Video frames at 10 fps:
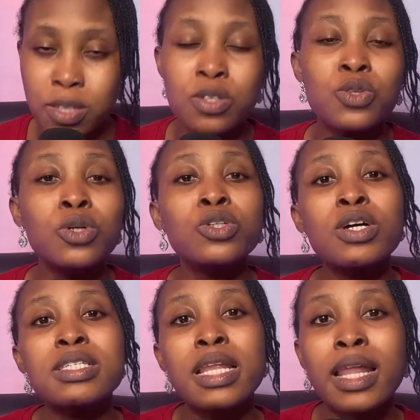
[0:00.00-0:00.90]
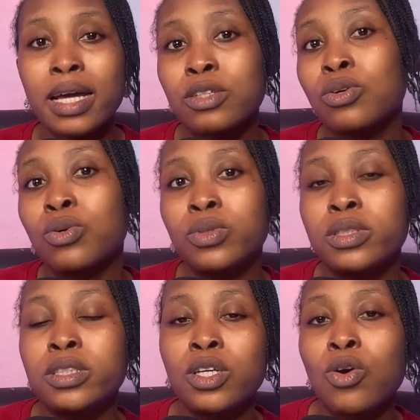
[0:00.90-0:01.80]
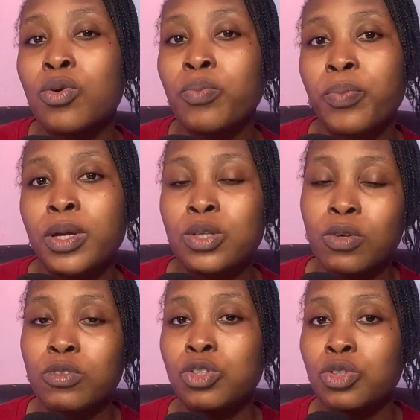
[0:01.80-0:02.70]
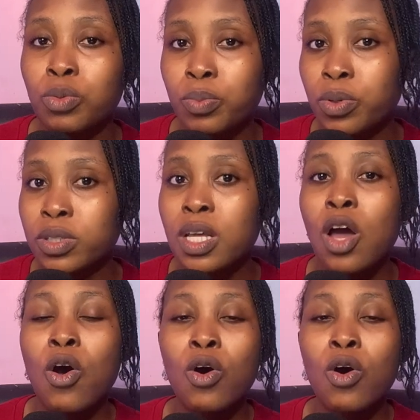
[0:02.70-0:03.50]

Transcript: So don't just land on the homepage of the job board,